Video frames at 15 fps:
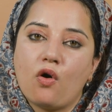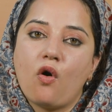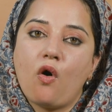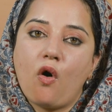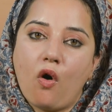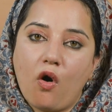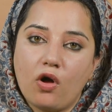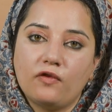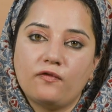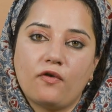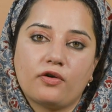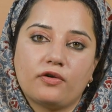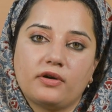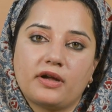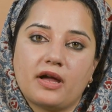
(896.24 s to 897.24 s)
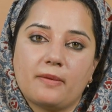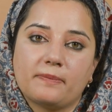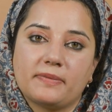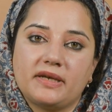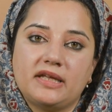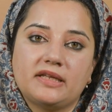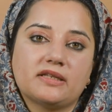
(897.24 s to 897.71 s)
all foreign
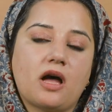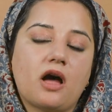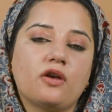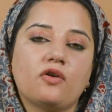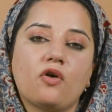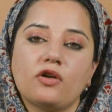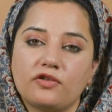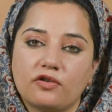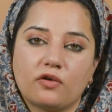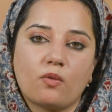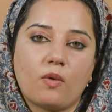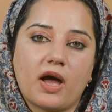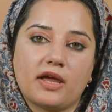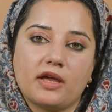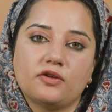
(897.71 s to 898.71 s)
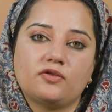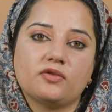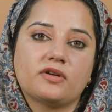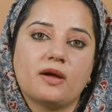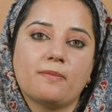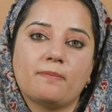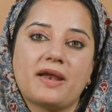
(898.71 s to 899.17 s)
companies are not required to
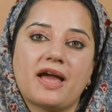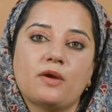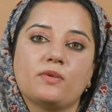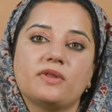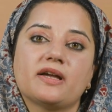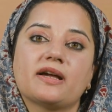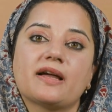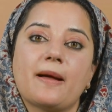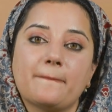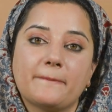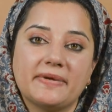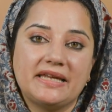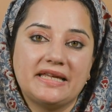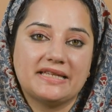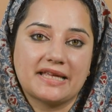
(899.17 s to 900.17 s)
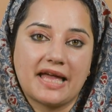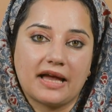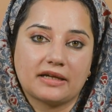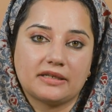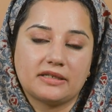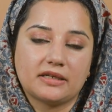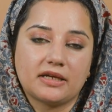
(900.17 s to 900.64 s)
comply with the Companies
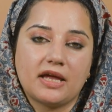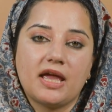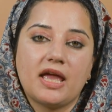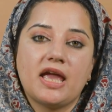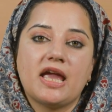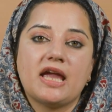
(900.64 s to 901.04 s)
Act. It